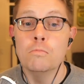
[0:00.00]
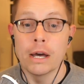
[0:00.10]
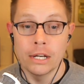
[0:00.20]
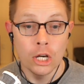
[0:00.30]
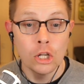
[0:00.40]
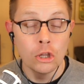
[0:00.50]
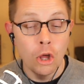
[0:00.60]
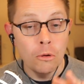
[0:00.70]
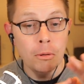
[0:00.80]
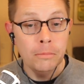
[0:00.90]
button, a
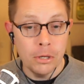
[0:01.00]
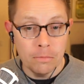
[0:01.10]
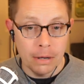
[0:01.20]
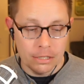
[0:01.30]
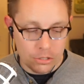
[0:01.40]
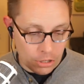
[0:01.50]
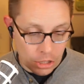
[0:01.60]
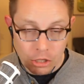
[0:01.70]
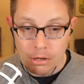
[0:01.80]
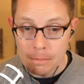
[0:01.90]
global mute button, so
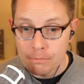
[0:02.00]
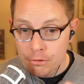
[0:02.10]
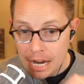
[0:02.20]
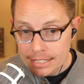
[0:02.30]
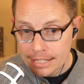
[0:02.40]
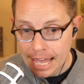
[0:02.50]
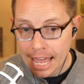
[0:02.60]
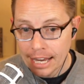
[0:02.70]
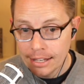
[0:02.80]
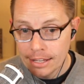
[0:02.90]
that you can press
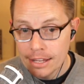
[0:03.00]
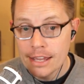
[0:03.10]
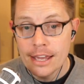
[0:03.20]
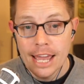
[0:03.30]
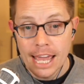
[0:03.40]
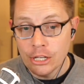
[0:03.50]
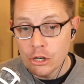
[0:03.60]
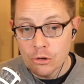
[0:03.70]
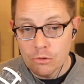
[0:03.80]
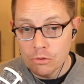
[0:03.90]
that, and
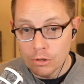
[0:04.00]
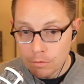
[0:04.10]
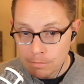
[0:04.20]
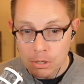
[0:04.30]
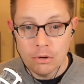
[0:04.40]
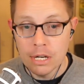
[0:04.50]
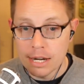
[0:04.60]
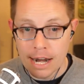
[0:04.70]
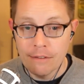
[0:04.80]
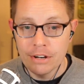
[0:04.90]
you've
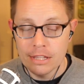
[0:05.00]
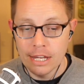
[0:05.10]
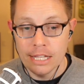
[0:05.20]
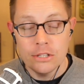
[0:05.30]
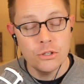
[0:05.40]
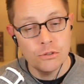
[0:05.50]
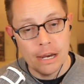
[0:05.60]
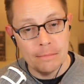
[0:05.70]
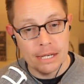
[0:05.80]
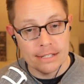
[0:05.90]
muted everything. And this is
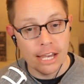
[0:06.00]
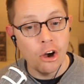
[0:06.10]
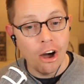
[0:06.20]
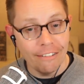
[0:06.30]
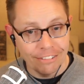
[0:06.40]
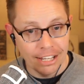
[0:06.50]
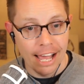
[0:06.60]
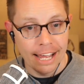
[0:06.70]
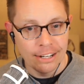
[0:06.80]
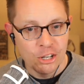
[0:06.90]
great because I cough a
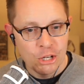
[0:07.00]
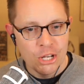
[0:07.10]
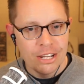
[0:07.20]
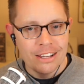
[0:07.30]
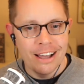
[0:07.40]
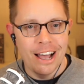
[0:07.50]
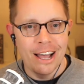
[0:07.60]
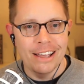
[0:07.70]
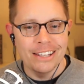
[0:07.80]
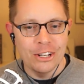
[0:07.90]
lot.
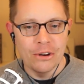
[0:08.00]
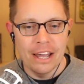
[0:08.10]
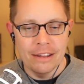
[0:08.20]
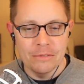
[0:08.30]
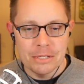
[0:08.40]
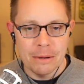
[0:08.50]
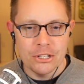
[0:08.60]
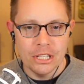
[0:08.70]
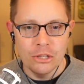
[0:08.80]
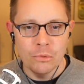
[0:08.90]

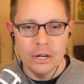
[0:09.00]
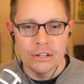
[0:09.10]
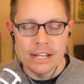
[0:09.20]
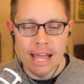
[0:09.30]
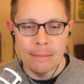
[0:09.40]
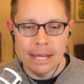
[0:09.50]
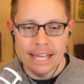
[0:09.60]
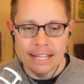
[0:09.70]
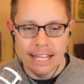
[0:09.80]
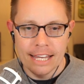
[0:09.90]
Especially in the wintertime, I
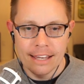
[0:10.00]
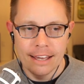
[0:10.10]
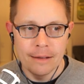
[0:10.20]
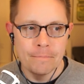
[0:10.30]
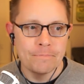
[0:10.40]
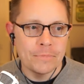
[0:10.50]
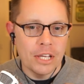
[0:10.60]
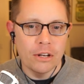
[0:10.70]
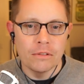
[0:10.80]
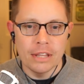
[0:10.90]
get like
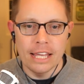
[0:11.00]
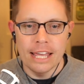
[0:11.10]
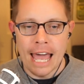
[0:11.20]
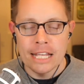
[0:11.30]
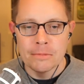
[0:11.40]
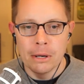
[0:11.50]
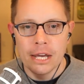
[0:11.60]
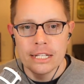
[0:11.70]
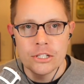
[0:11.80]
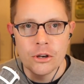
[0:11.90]
asthma.
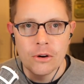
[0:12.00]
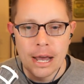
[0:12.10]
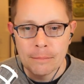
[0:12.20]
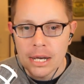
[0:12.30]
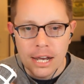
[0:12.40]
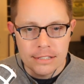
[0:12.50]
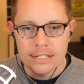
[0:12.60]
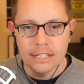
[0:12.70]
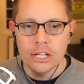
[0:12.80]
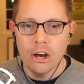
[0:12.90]
And so I'm
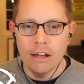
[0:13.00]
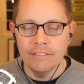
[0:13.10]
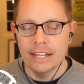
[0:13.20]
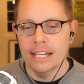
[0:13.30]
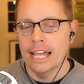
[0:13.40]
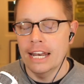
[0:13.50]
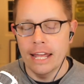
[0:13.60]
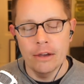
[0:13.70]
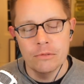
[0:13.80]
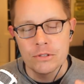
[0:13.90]
constantly coughing, and
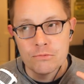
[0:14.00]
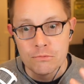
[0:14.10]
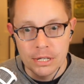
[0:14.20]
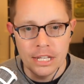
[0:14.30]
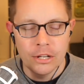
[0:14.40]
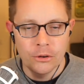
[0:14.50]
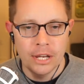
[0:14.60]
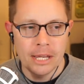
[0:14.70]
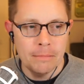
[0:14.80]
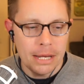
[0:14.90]
it was really
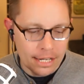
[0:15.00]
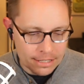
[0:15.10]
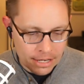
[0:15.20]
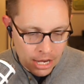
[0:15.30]
annoying in meetings.